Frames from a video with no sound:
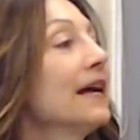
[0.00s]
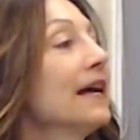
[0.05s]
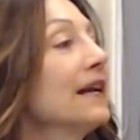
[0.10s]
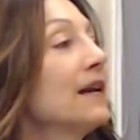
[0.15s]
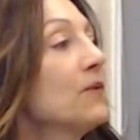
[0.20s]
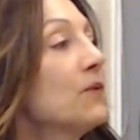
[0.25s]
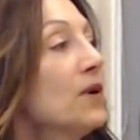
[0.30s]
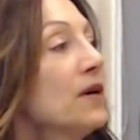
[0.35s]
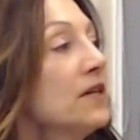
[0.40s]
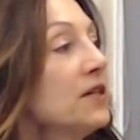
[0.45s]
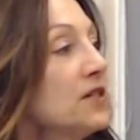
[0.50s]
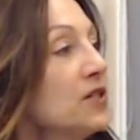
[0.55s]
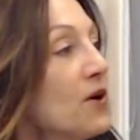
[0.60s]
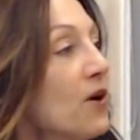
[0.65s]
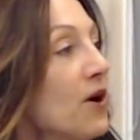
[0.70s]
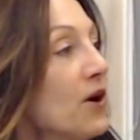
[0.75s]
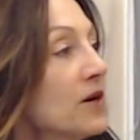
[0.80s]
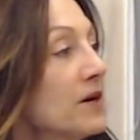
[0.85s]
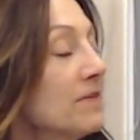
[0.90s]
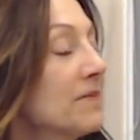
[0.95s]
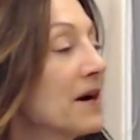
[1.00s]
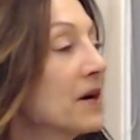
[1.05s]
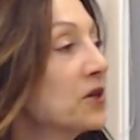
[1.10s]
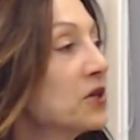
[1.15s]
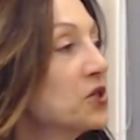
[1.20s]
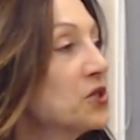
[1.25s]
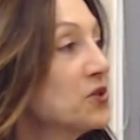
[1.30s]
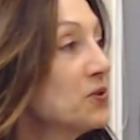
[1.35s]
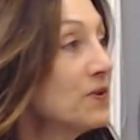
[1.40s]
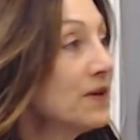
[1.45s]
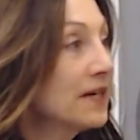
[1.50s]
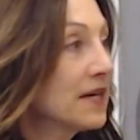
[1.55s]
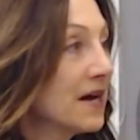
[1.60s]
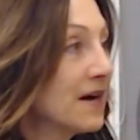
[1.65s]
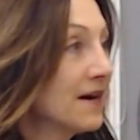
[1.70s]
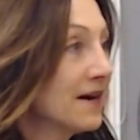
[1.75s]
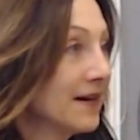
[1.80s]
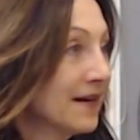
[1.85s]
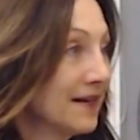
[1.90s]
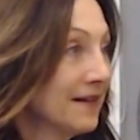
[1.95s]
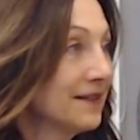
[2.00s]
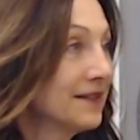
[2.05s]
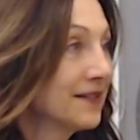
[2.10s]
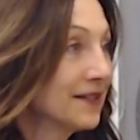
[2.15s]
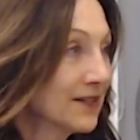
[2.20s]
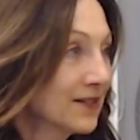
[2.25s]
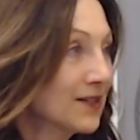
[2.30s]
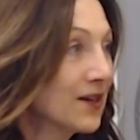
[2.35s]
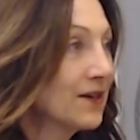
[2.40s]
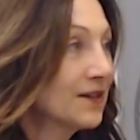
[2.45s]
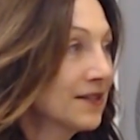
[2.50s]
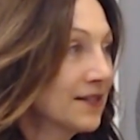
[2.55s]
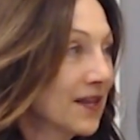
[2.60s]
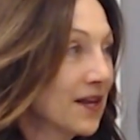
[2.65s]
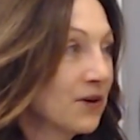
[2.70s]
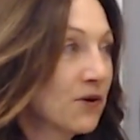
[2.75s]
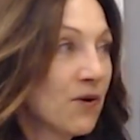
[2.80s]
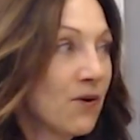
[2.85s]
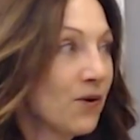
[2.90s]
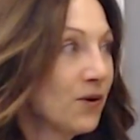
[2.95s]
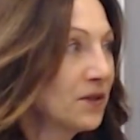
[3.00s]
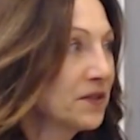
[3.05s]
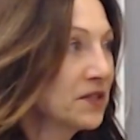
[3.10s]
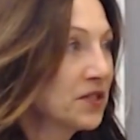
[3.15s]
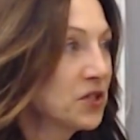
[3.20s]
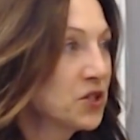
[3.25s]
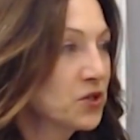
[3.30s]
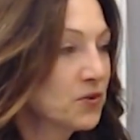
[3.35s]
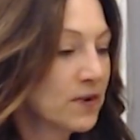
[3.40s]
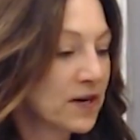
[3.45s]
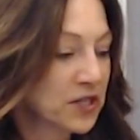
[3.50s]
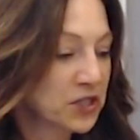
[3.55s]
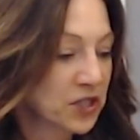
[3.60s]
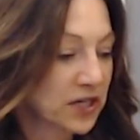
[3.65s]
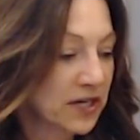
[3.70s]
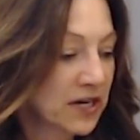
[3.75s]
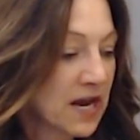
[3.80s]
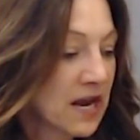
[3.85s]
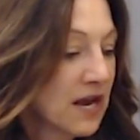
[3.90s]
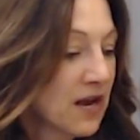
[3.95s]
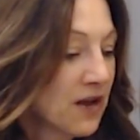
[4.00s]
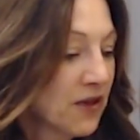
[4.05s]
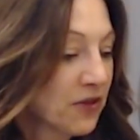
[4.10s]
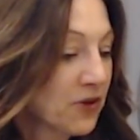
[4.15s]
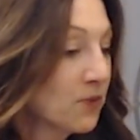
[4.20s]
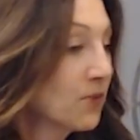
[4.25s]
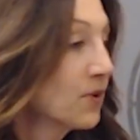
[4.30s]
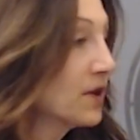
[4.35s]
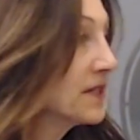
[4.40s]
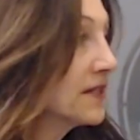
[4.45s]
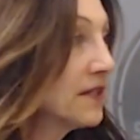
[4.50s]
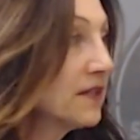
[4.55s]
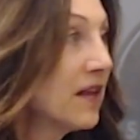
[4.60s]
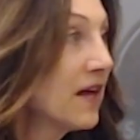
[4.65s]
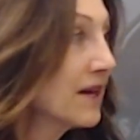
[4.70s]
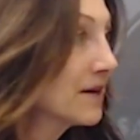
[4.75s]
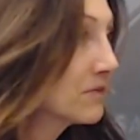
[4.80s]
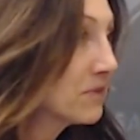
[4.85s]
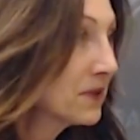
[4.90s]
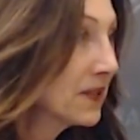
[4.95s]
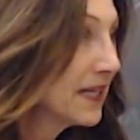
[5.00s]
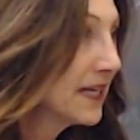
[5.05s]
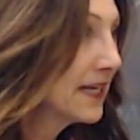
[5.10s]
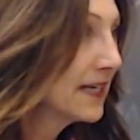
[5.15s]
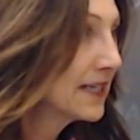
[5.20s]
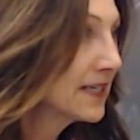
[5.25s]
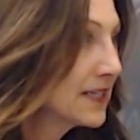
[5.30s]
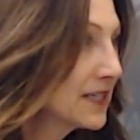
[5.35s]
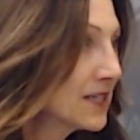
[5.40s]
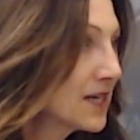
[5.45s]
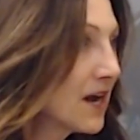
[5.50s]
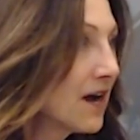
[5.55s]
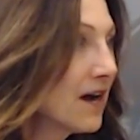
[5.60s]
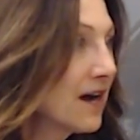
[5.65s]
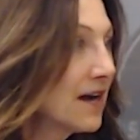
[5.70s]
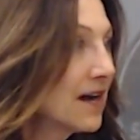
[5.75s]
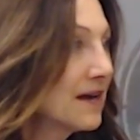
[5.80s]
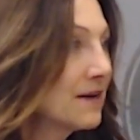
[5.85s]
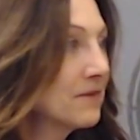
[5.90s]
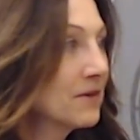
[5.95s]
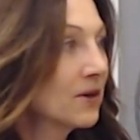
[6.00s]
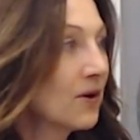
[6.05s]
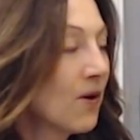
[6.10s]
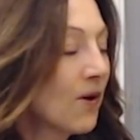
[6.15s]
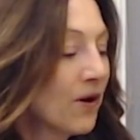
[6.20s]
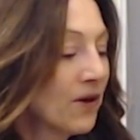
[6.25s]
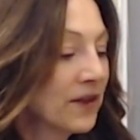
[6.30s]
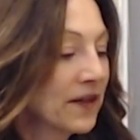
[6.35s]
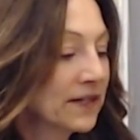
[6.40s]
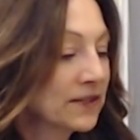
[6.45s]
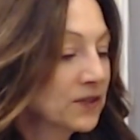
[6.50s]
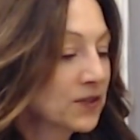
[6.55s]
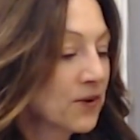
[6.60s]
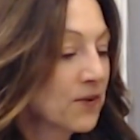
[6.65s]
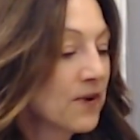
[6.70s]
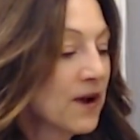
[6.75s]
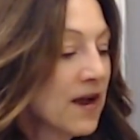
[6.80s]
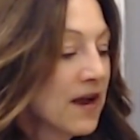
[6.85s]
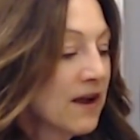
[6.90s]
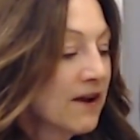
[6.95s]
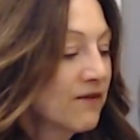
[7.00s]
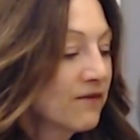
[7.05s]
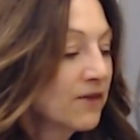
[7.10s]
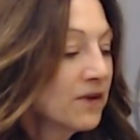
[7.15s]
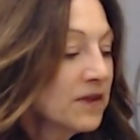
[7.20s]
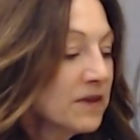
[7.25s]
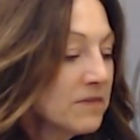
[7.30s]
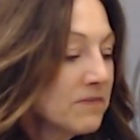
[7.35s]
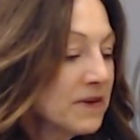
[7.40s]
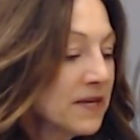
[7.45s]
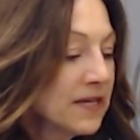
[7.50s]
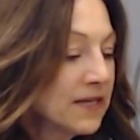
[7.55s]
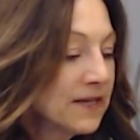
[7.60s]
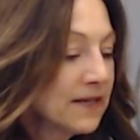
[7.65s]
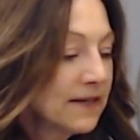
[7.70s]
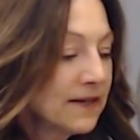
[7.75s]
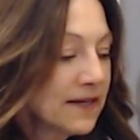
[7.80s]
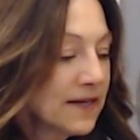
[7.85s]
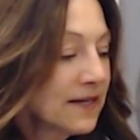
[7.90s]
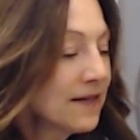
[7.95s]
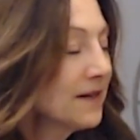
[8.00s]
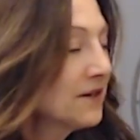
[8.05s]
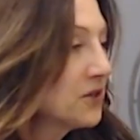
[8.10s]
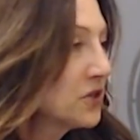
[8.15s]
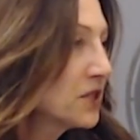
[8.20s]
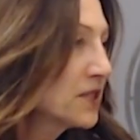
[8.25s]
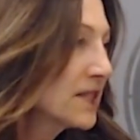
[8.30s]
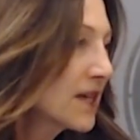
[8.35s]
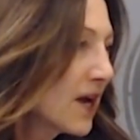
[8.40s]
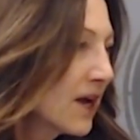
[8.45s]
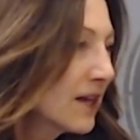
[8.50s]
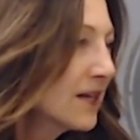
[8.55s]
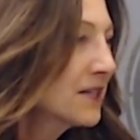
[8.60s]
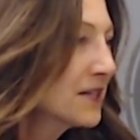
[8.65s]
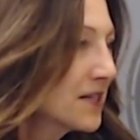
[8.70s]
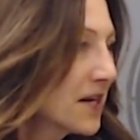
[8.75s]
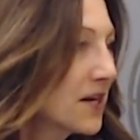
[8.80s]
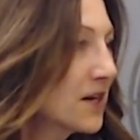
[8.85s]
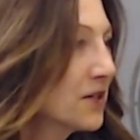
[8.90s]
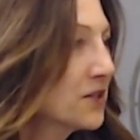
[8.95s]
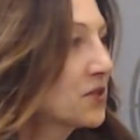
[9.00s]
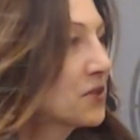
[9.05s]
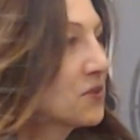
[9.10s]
And I want to talk about, because you and I discussed that whole situation. There wasn't a lot of planning time and all that. So from the beginning, just kind of take